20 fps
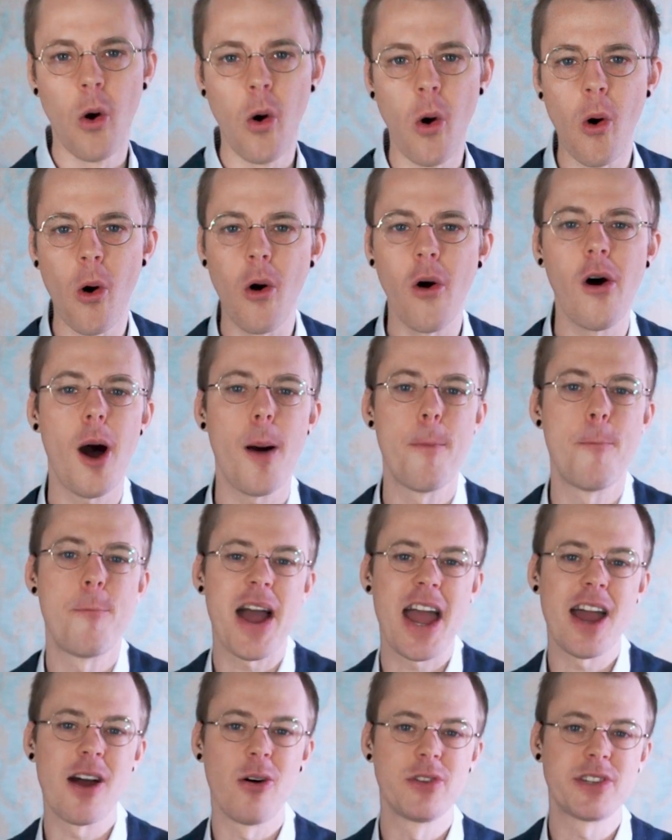or
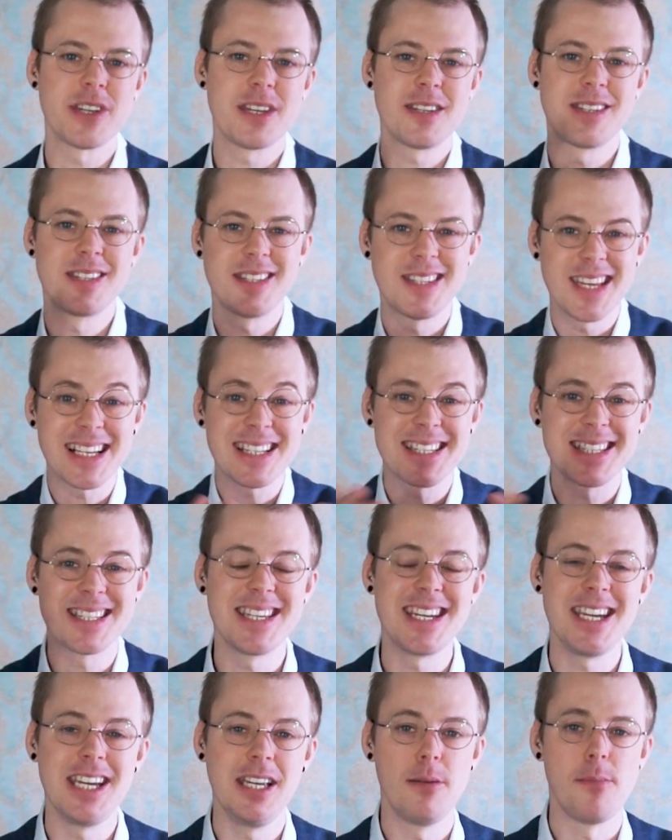about
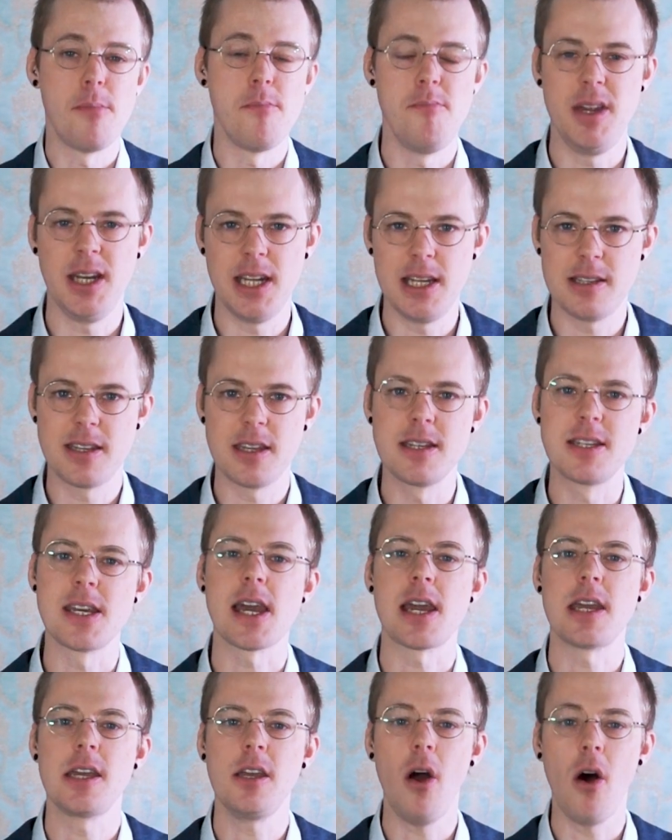16 minutes a
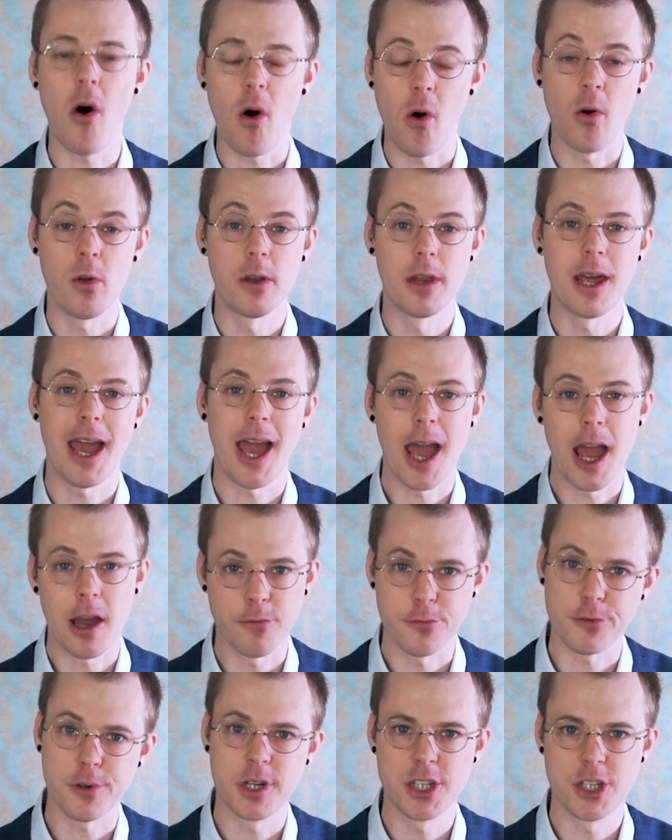day on
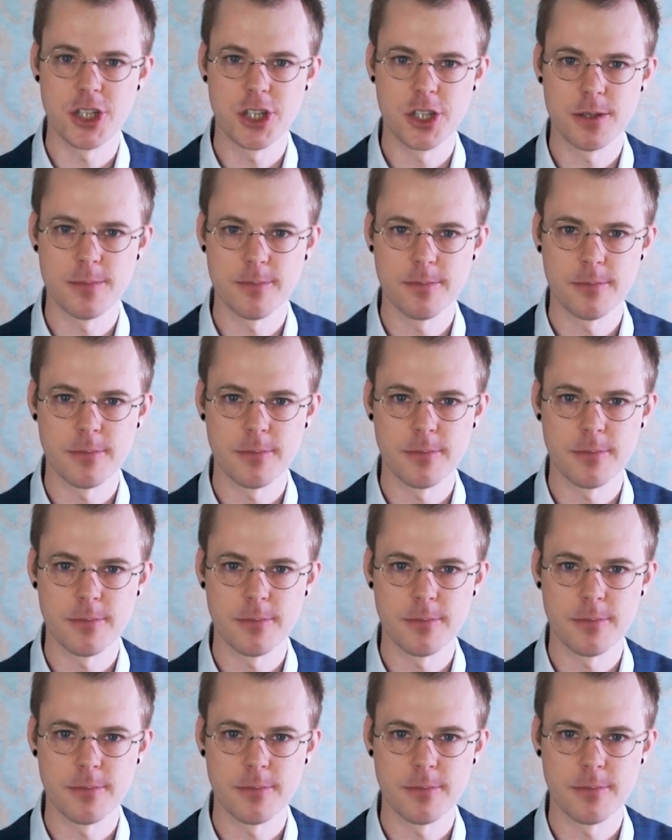average.